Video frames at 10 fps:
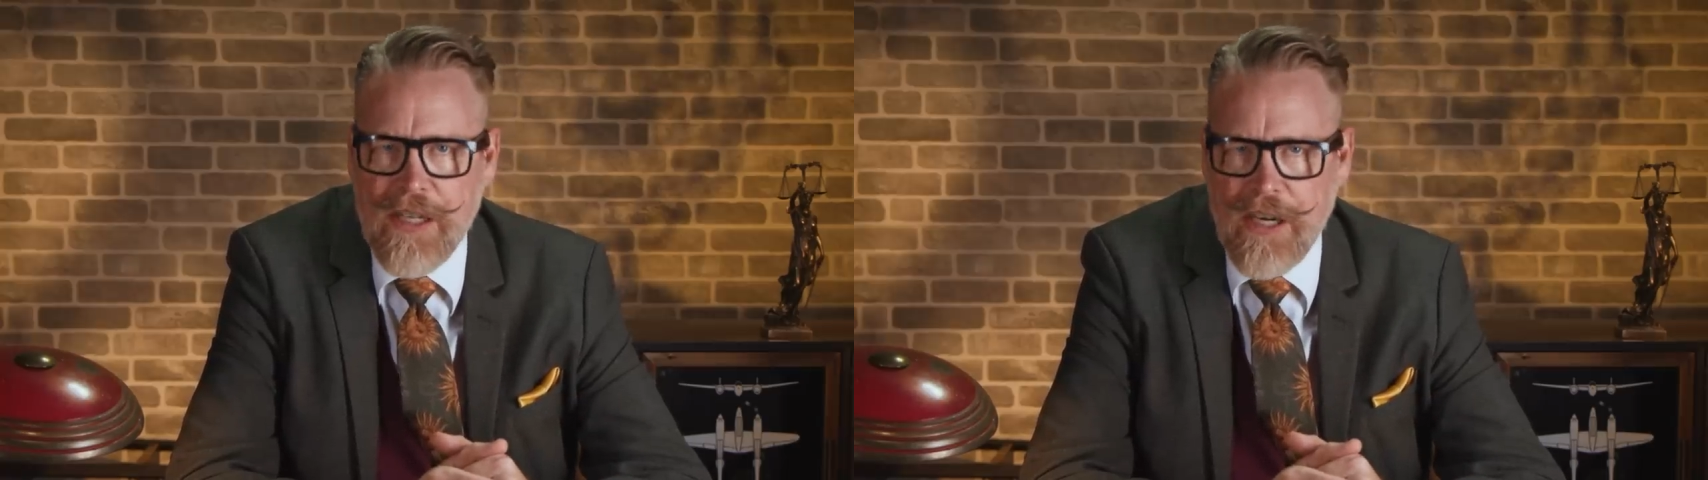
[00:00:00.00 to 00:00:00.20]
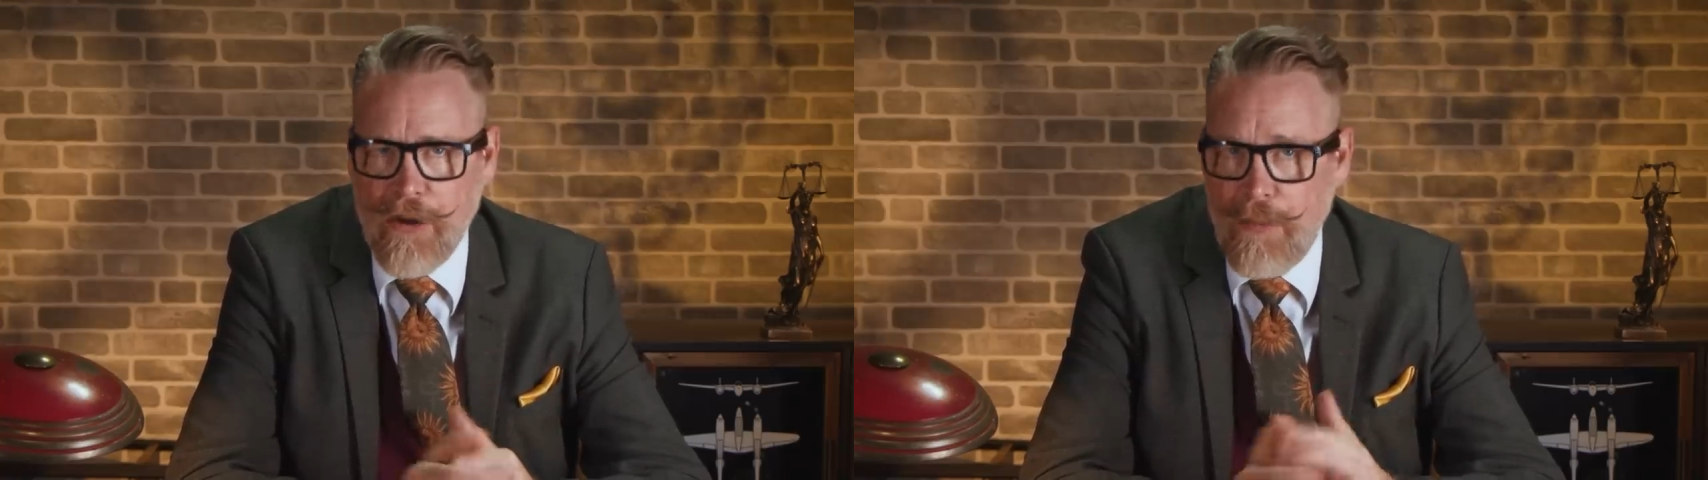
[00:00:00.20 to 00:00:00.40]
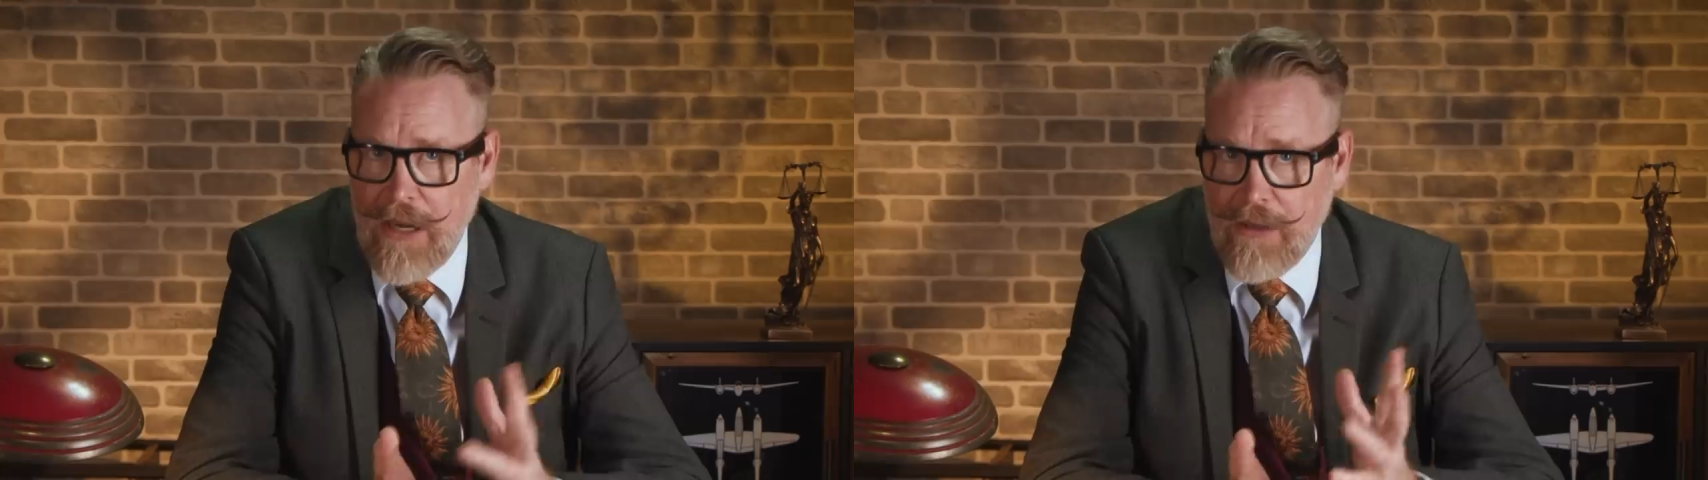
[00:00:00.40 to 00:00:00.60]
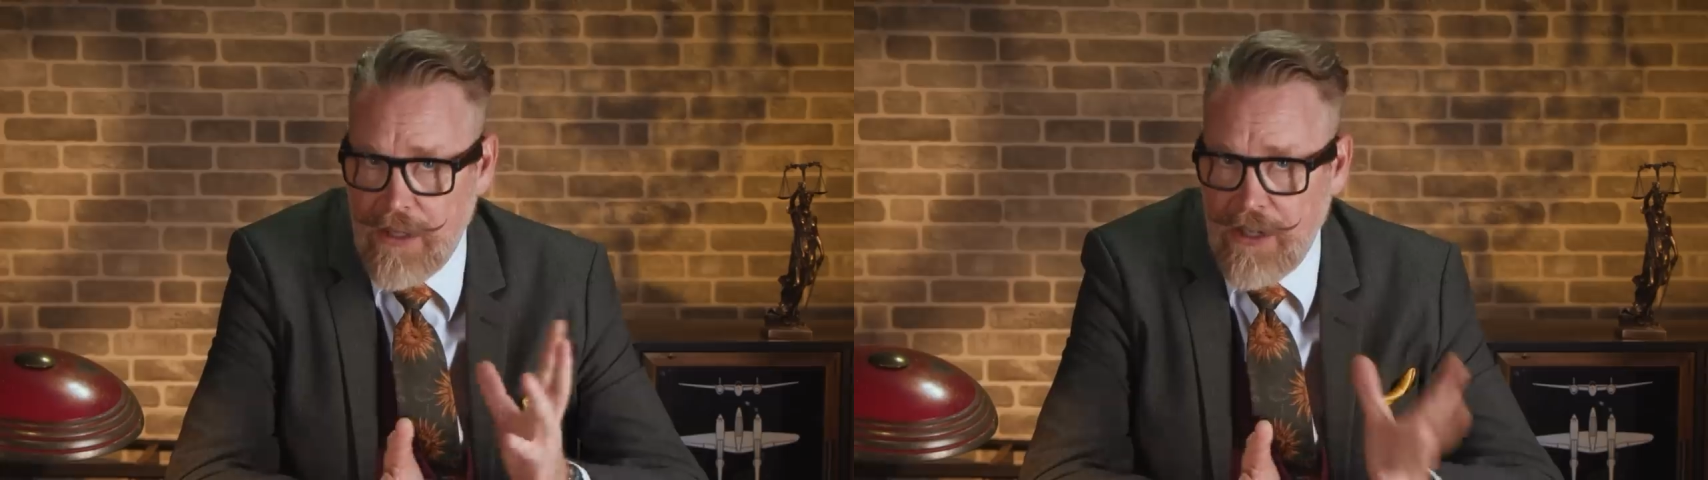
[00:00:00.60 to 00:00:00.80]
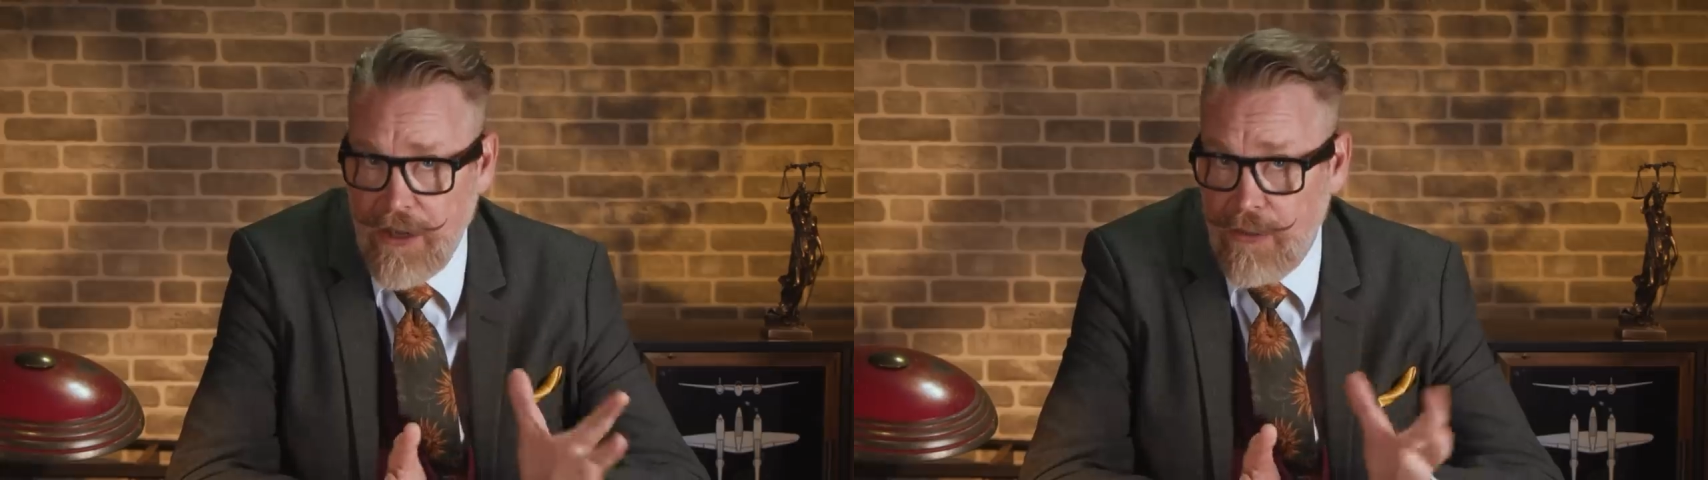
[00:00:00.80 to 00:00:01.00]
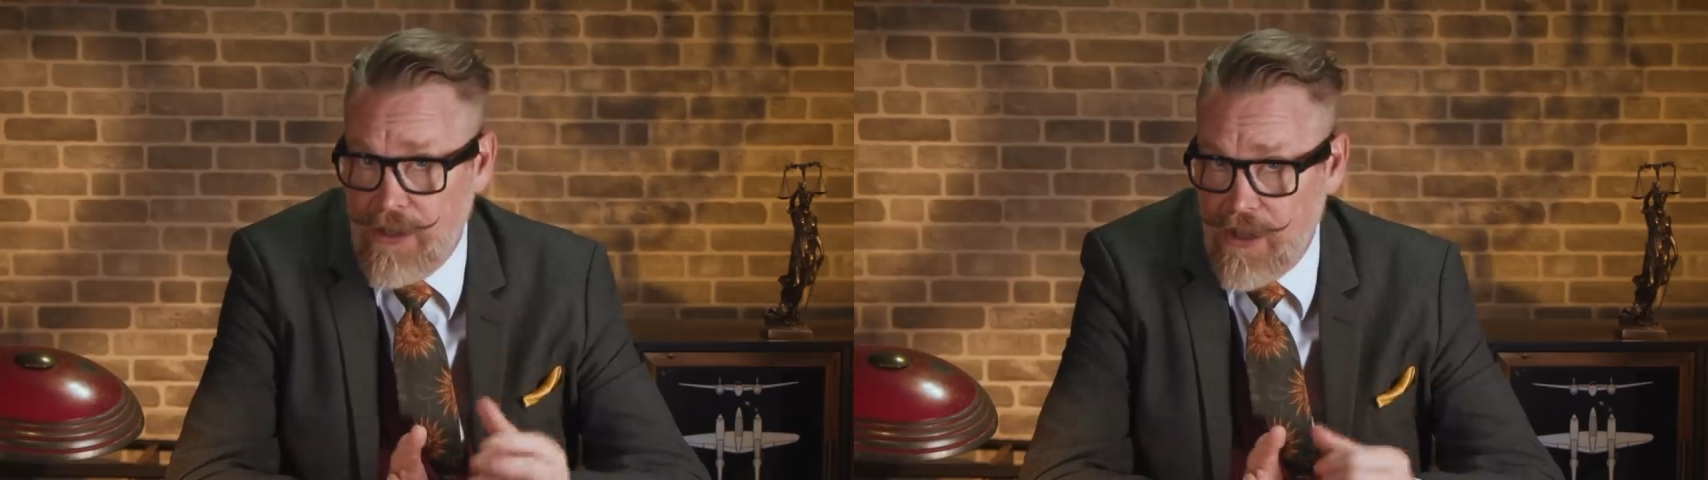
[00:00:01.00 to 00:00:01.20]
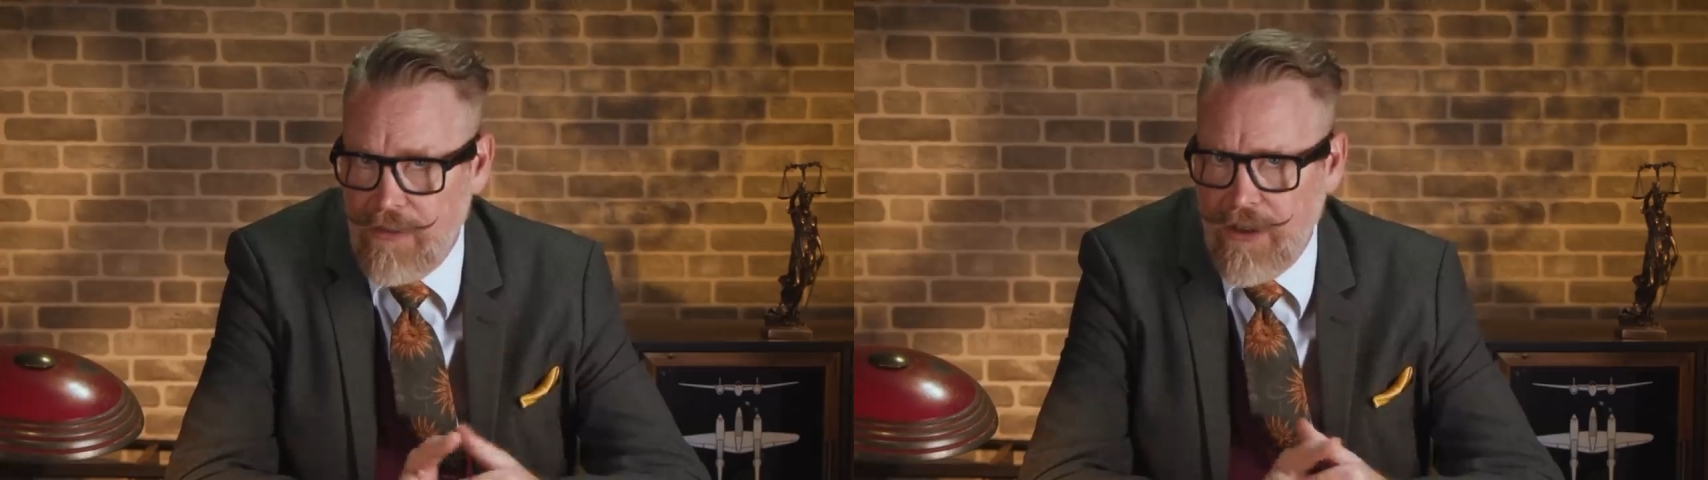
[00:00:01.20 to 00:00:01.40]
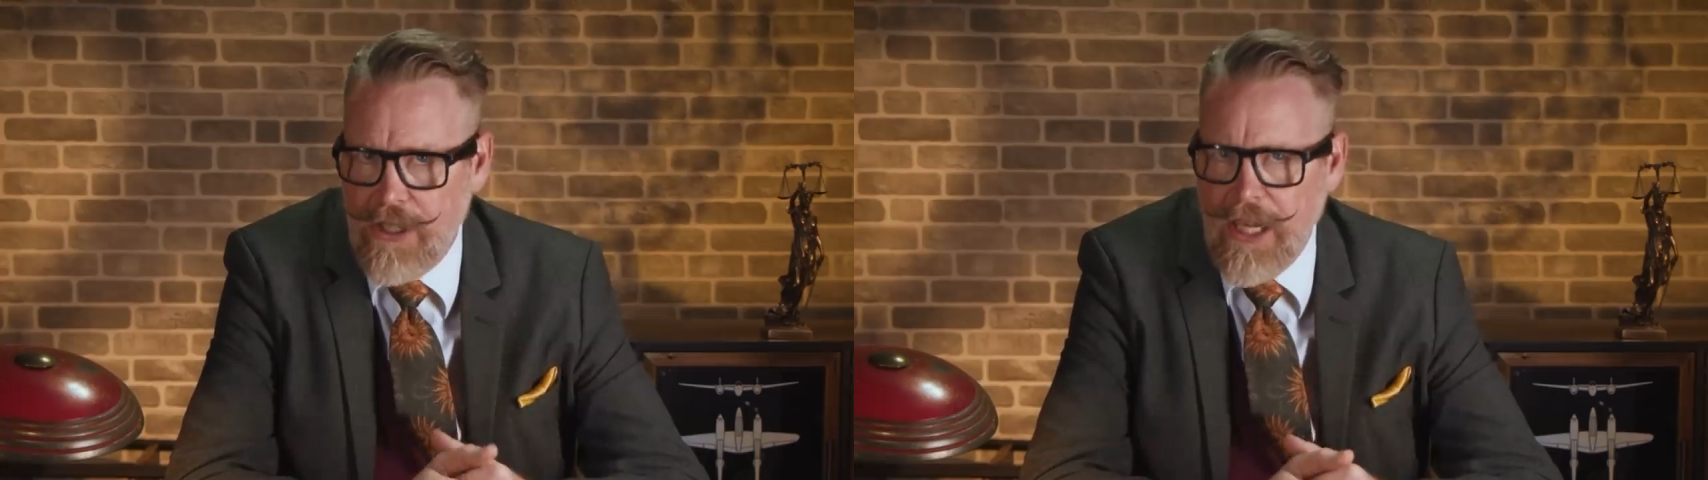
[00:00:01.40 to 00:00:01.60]
here about continued
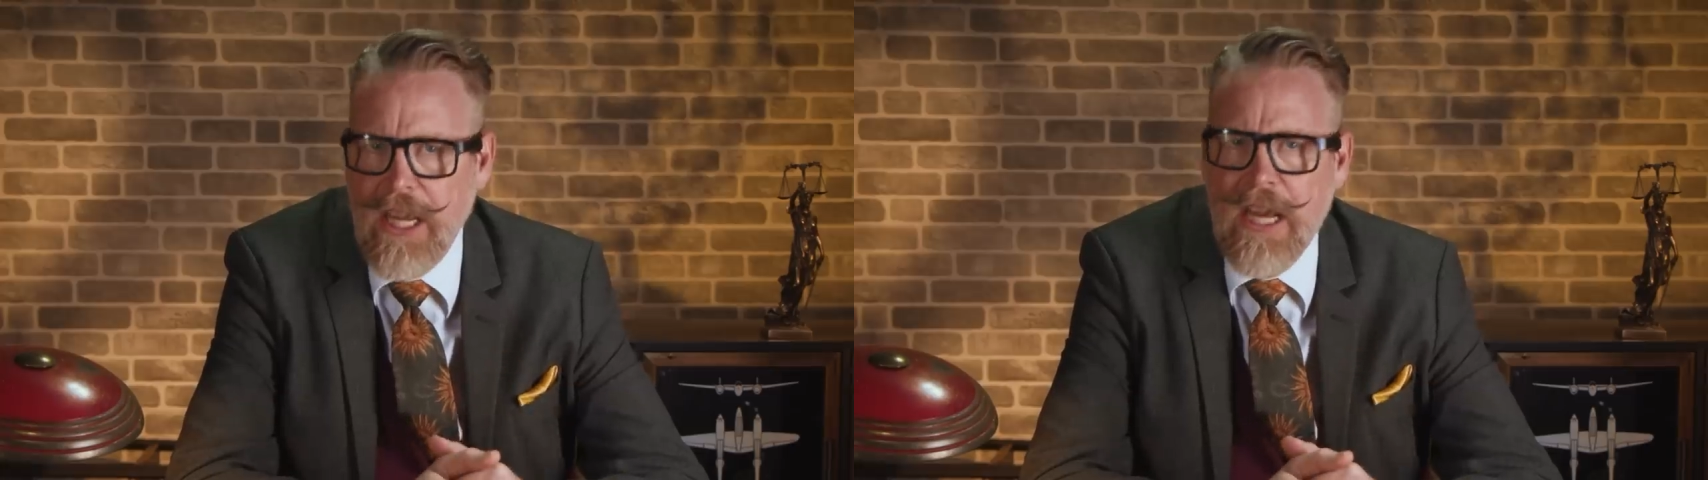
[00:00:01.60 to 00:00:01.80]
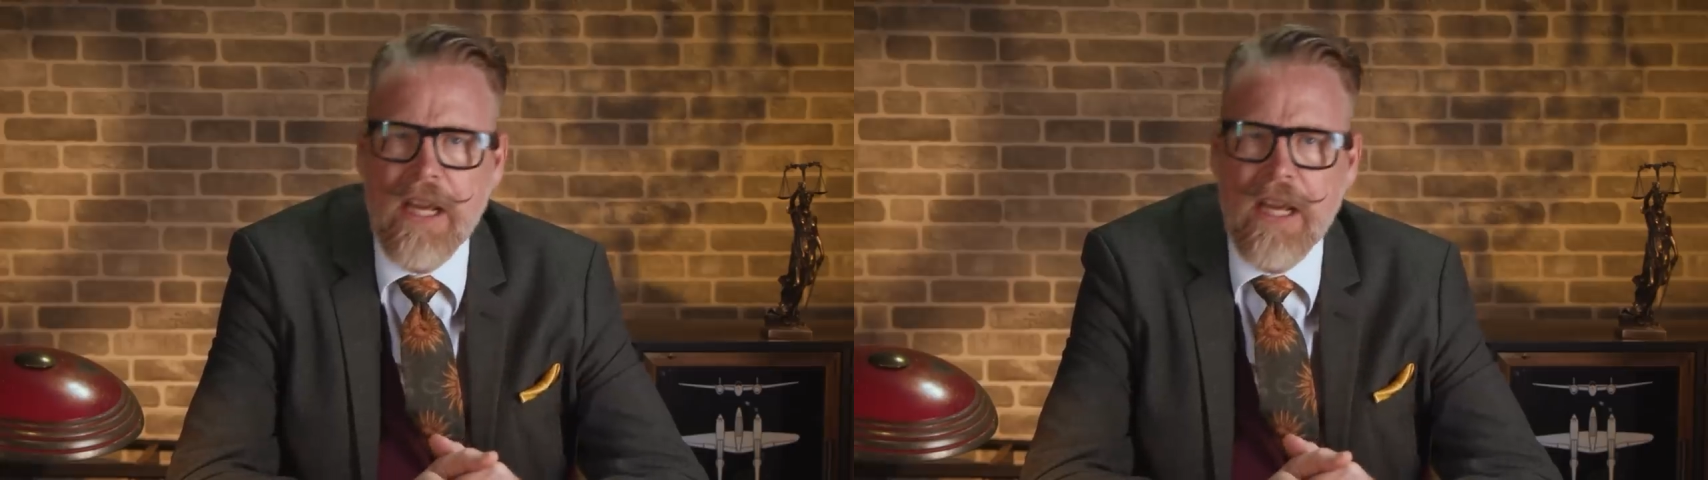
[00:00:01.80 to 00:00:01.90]
sovereignty,